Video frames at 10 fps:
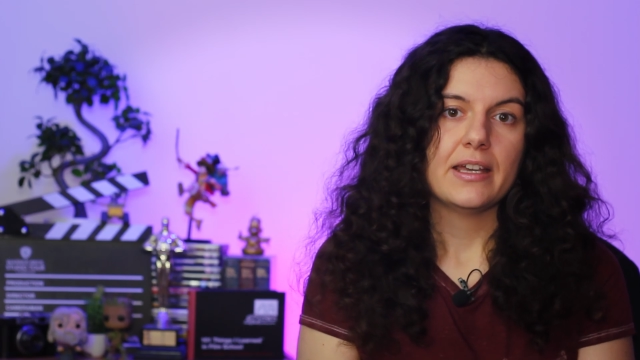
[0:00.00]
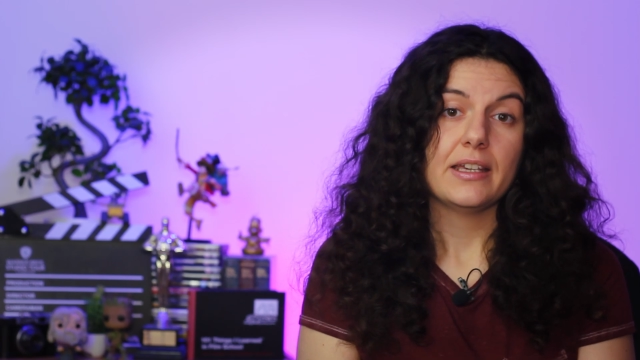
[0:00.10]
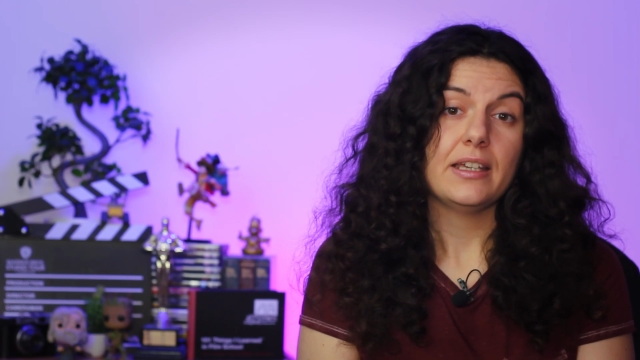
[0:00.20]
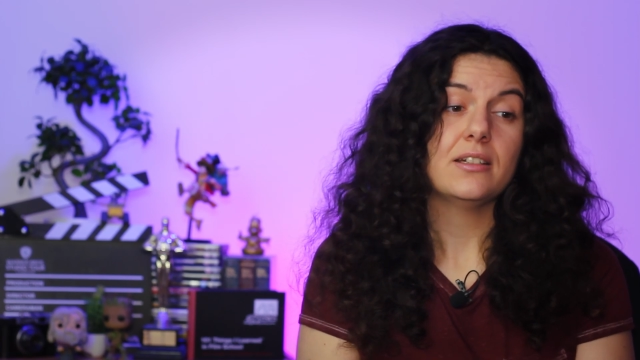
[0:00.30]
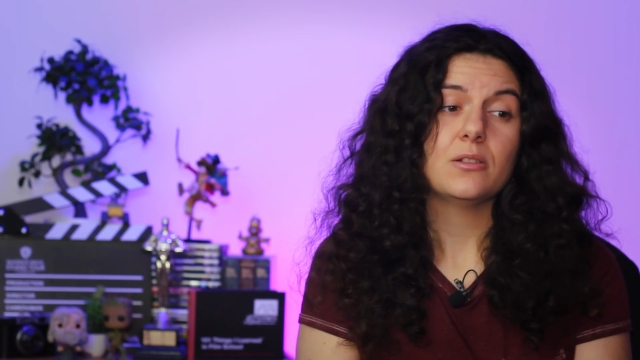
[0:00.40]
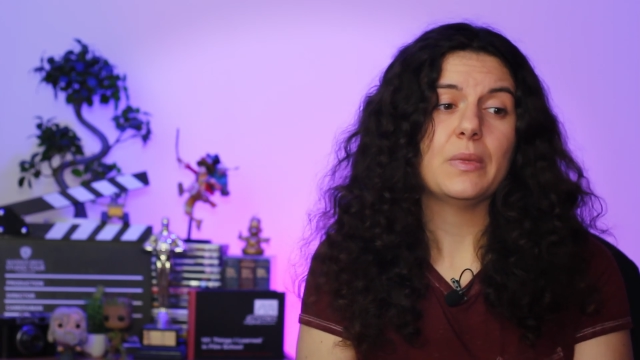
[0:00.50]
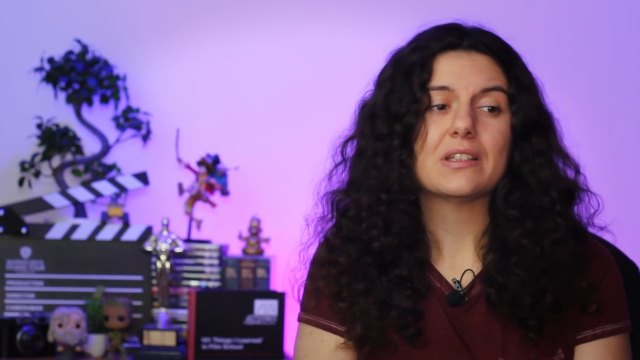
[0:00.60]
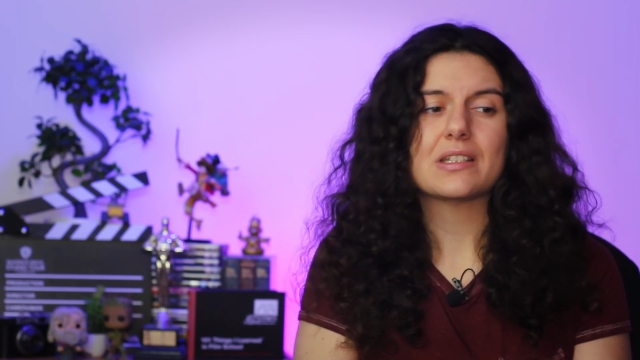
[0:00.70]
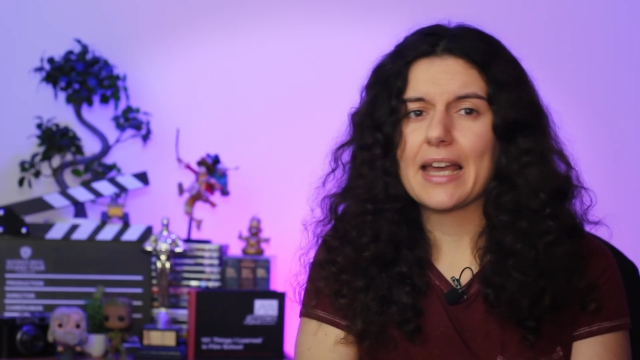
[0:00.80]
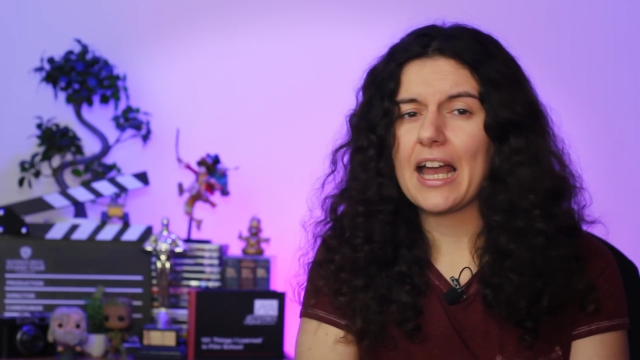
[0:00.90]
He
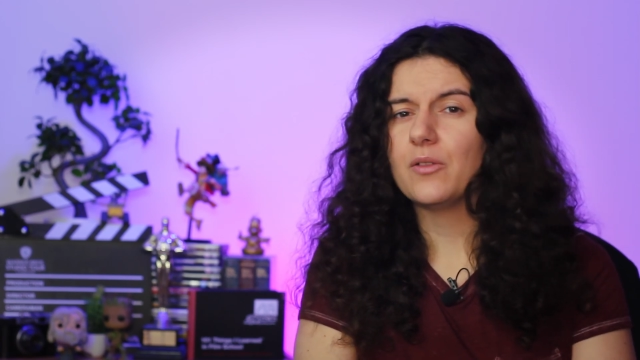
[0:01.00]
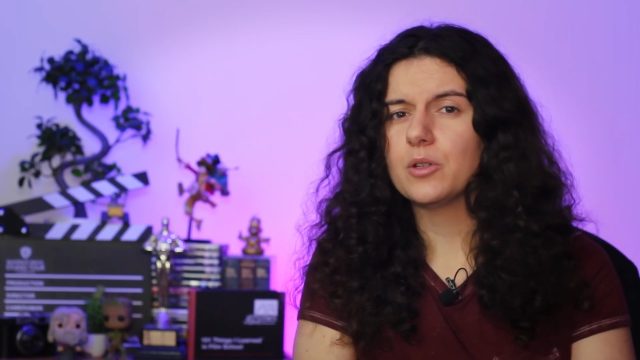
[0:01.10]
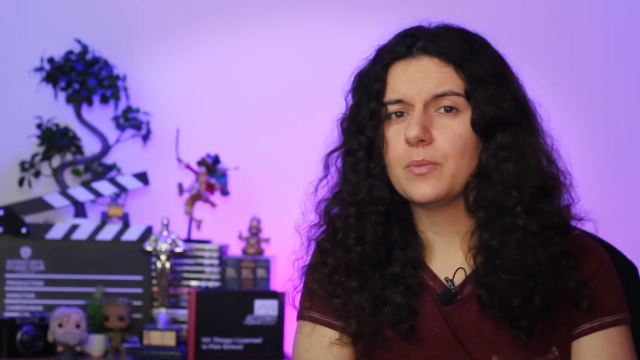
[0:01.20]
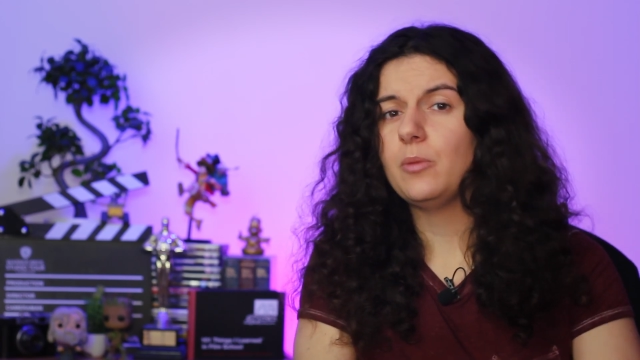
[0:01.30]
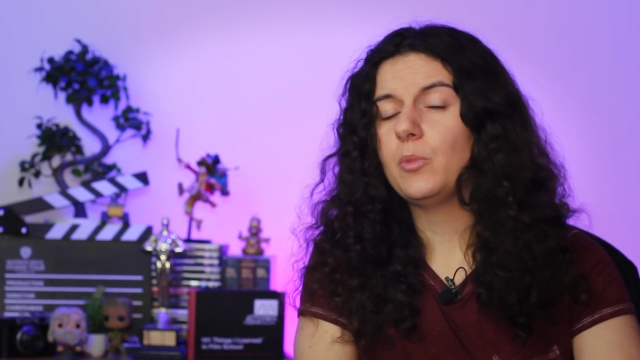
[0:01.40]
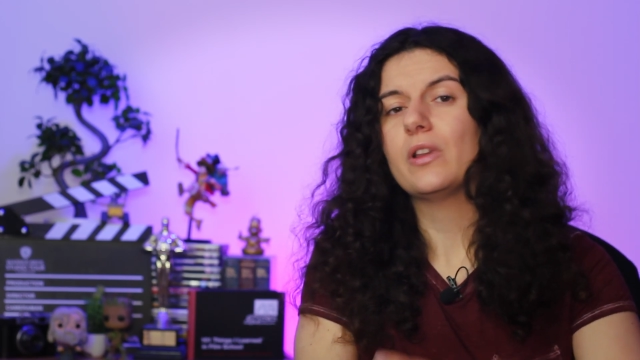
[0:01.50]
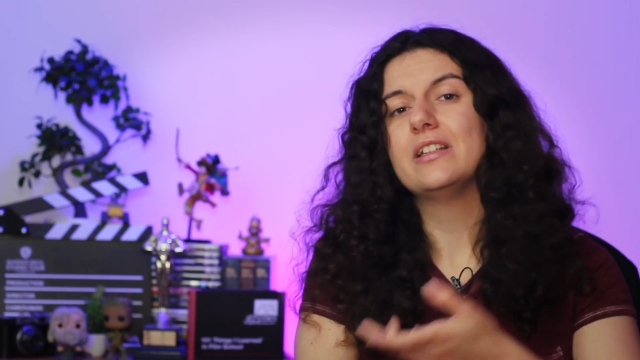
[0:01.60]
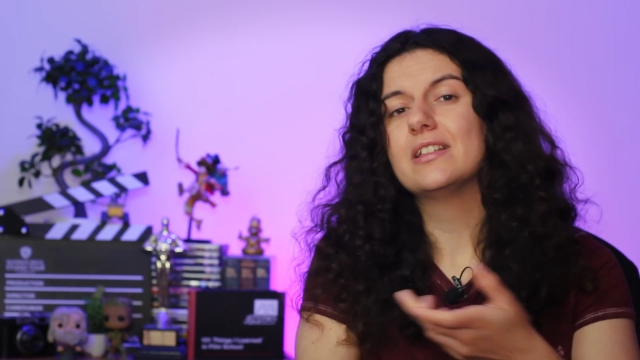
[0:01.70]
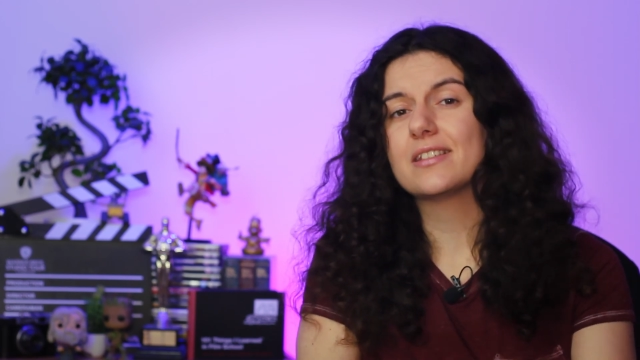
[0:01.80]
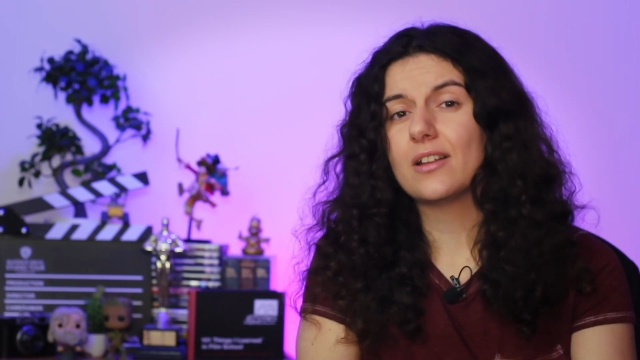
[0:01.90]
admits to having people
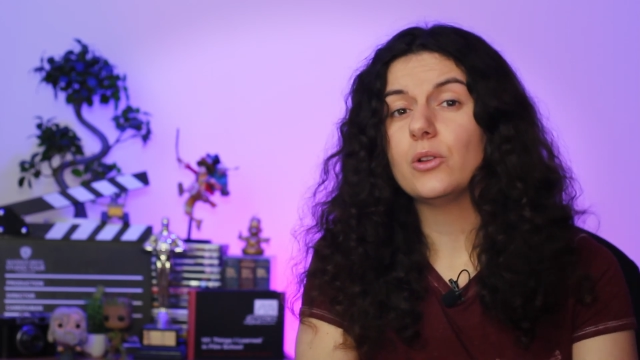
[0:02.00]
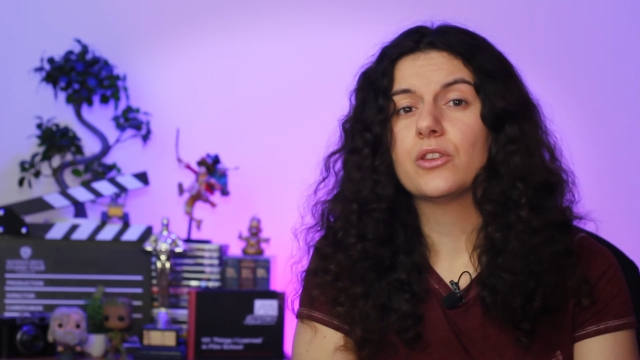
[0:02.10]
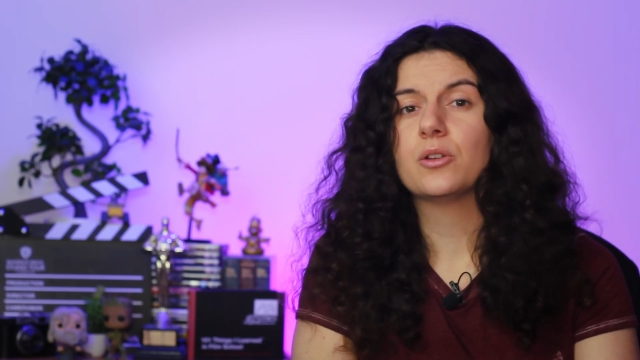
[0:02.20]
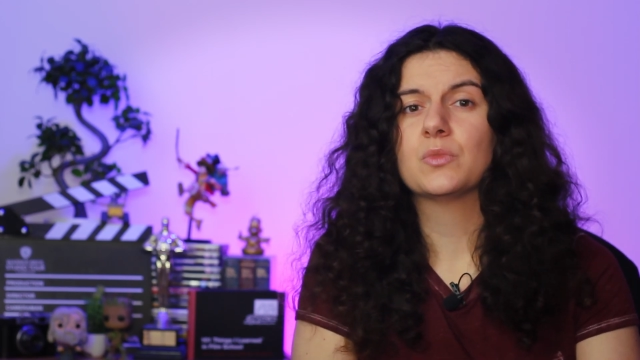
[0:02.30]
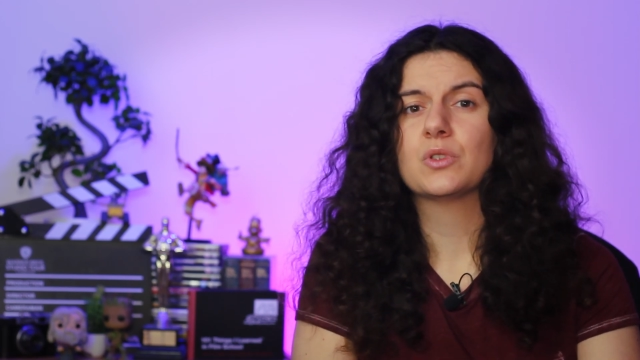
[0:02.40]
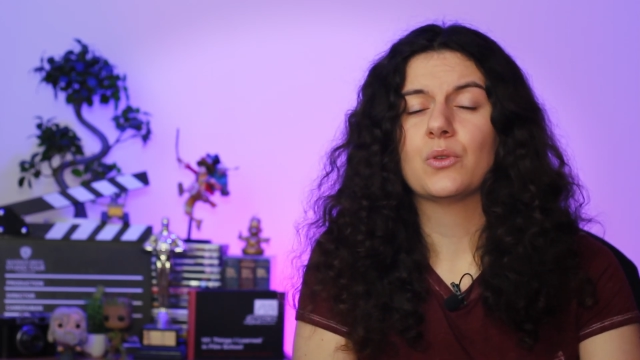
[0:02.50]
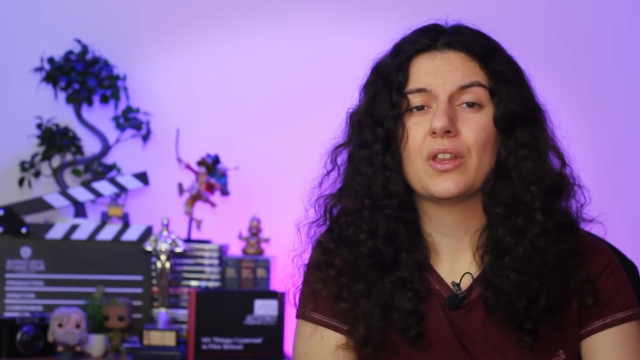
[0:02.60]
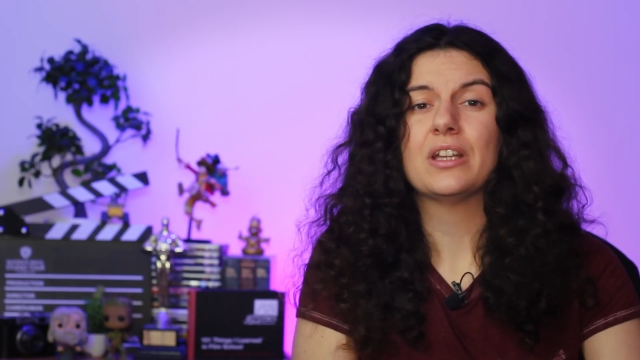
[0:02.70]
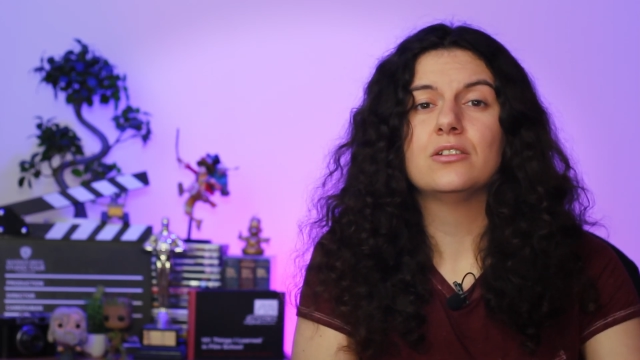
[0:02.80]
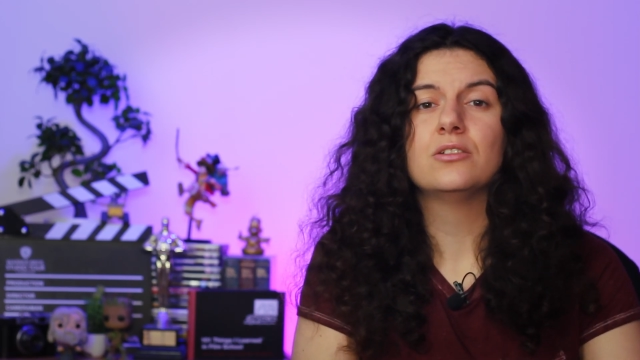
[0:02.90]
insult them so
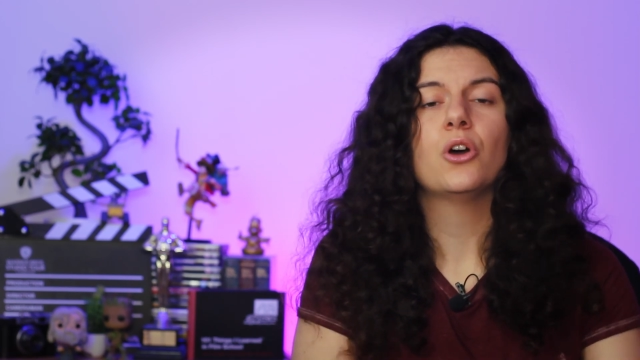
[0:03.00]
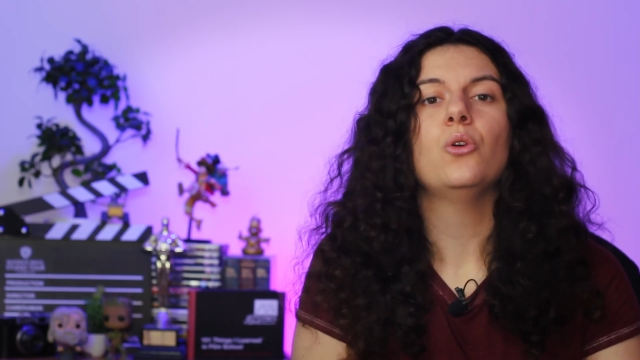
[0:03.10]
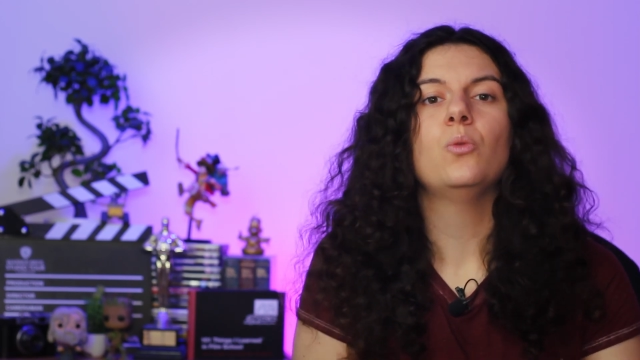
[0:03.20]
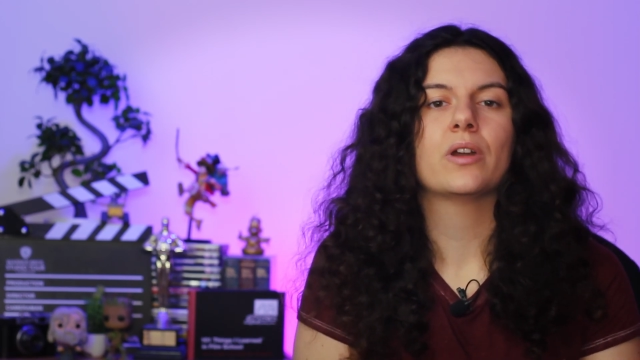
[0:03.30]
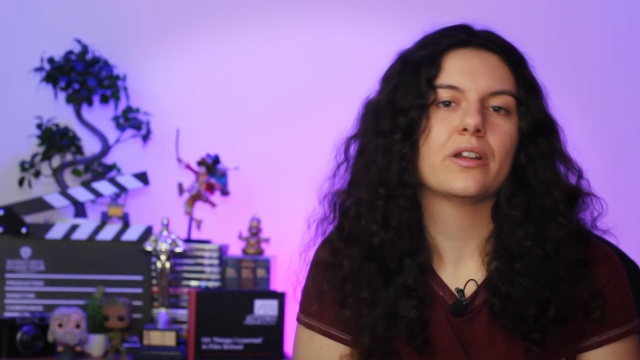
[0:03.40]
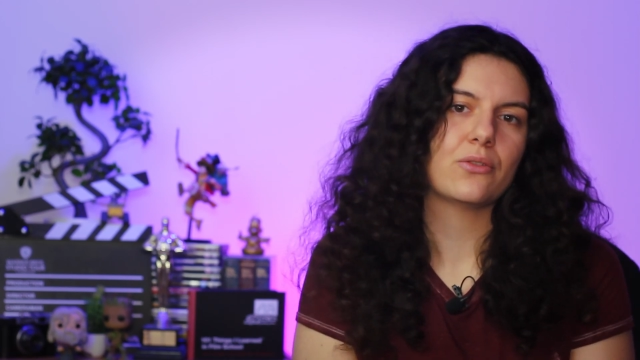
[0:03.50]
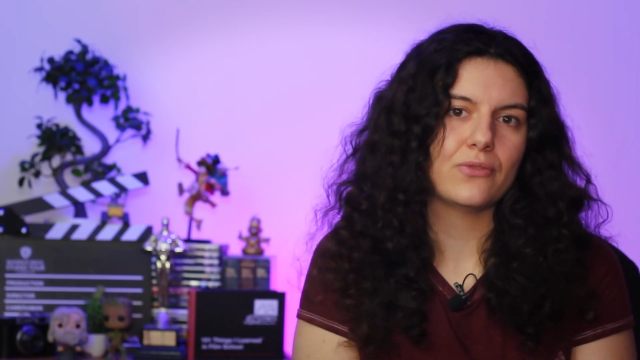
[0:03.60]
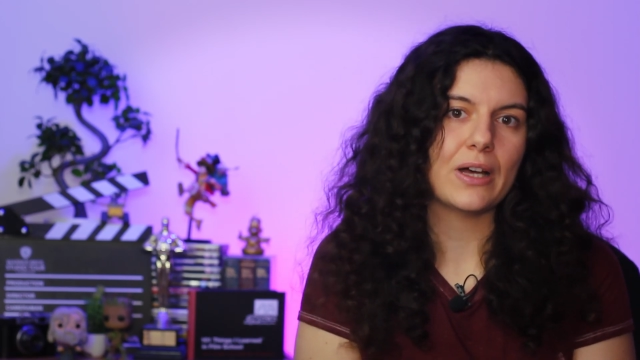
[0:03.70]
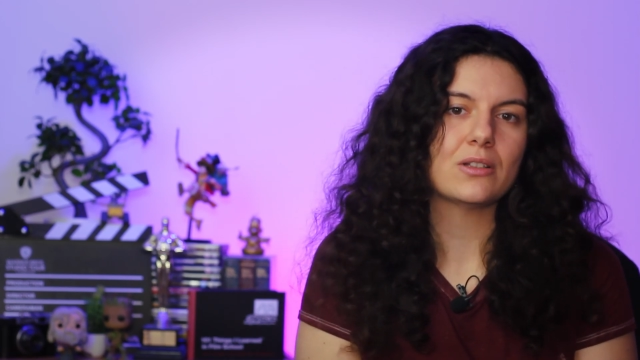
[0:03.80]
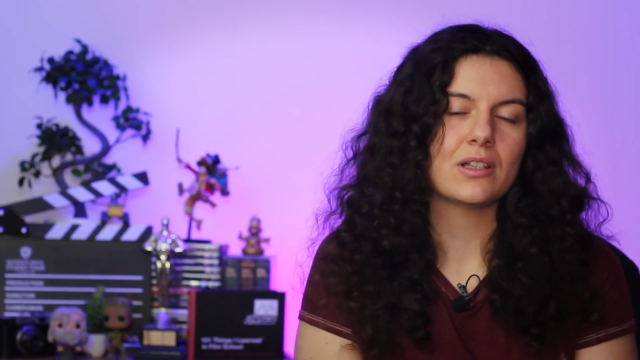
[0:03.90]
they'd know what it
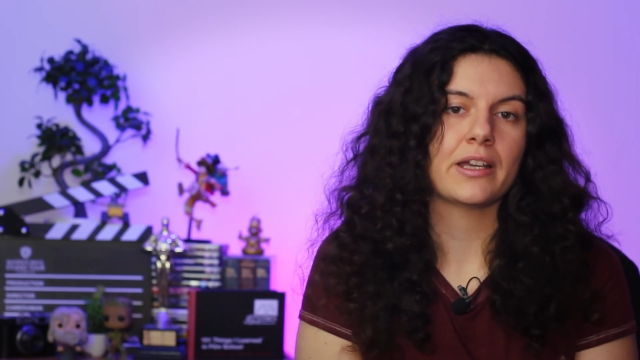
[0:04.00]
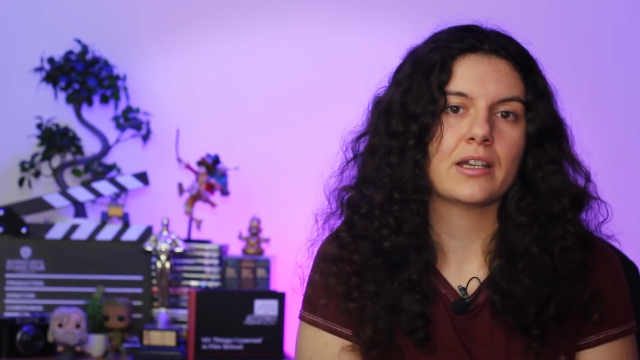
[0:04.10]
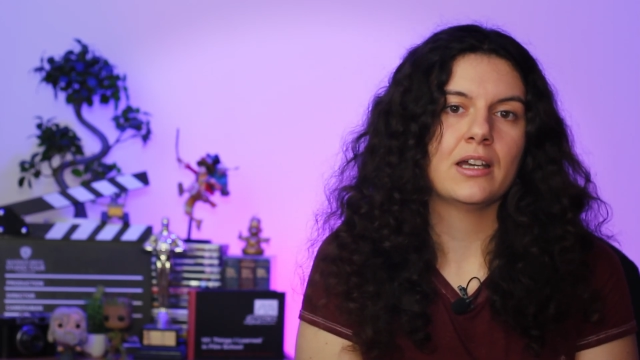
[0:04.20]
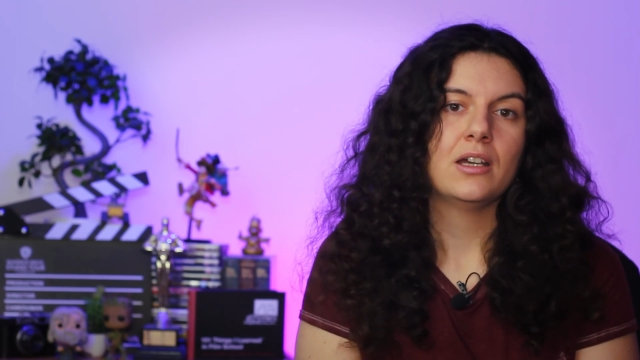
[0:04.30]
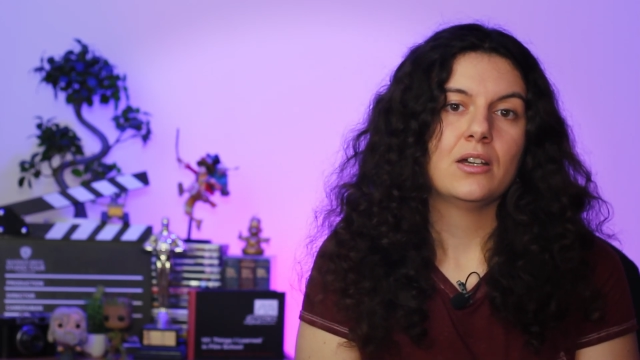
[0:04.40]
felt like